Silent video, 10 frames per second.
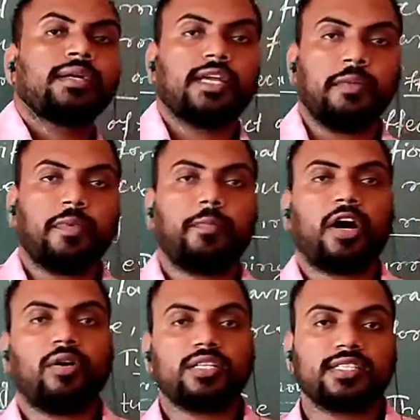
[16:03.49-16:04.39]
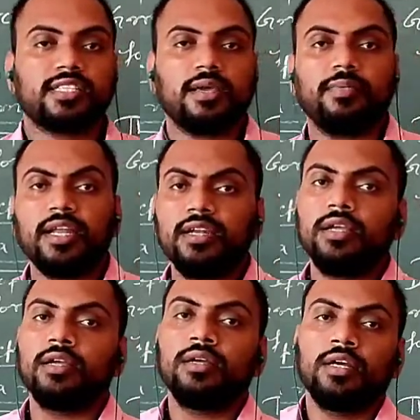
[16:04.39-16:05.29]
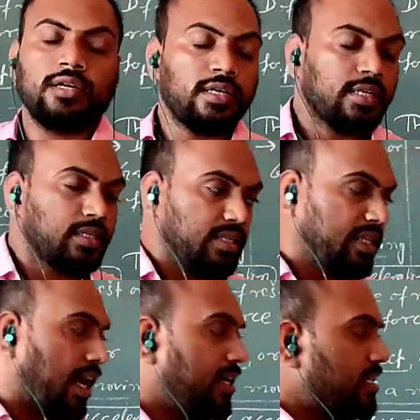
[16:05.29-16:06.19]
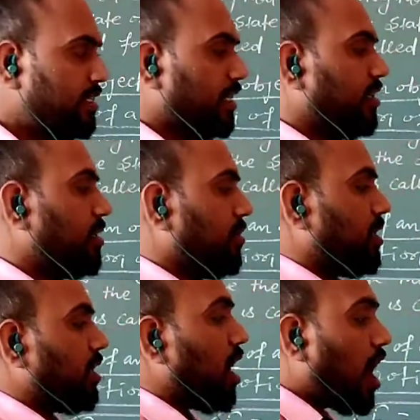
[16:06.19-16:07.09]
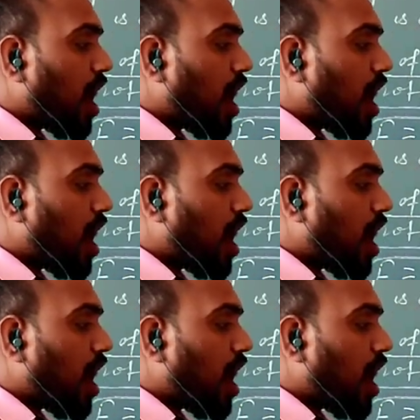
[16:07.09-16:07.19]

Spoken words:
to 10 to the power 7 dyne centimeter?